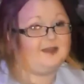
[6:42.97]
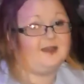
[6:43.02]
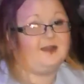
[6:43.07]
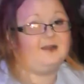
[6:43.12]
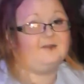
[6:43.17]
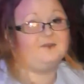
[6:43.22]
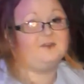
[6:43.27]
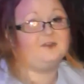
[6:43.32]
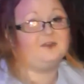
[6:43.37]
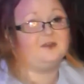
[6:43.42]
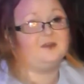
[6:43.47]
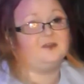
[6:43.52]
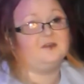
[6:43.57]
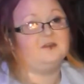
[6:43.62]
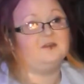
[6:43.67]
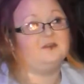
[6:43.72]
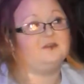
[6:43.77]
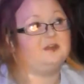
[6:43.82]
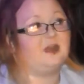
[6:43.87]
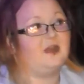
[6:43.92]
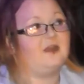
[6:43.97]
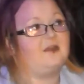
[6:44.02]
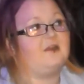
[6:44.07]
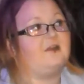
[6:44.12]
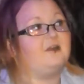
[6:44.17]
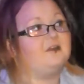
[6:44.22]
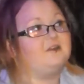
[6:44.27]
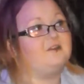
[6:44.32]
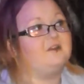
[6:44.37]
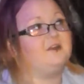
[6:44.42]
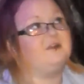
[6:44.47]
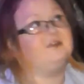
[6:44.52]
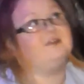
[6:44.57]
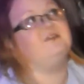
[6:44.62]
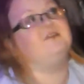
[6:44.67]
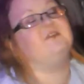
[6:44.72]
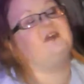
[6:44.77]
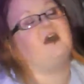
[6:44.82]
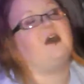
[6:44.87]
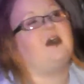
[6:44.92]
have to decorate it
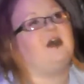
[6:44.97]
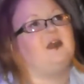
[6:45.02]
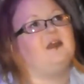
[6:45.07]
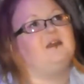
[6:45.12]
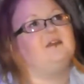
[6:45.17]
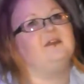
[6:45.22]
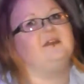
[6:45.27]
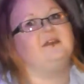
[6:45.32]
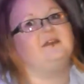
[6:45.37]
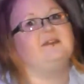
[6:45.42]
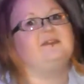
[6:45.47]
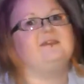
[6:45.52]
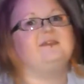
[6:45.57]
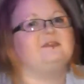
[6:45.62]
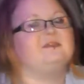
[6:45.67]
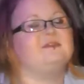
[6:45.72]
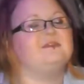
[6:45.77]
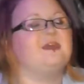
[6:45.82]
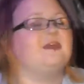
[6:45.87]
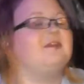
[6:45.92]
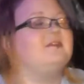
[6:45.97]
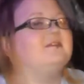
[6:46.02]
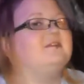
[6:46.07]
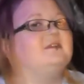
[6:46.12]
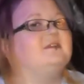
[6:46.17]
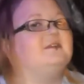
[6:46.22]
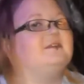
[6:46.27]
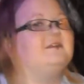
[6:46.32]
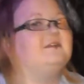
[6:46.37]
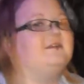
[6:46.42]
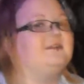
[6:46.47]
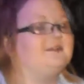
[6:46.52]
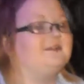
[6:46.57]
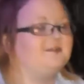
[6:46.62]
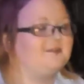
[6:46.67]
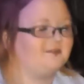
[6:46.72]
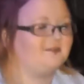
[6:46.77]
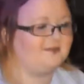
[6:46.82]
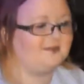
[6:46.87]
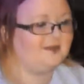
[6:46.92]
entirely, then turn the
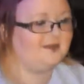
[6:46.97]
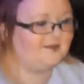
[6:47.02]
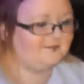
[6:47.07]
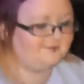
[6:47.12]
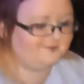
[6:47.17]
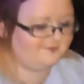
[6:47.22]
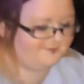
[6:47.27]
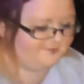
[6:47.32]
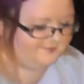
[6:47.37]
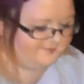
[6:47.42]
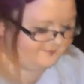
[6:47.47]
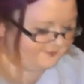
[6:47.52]
lights on after it's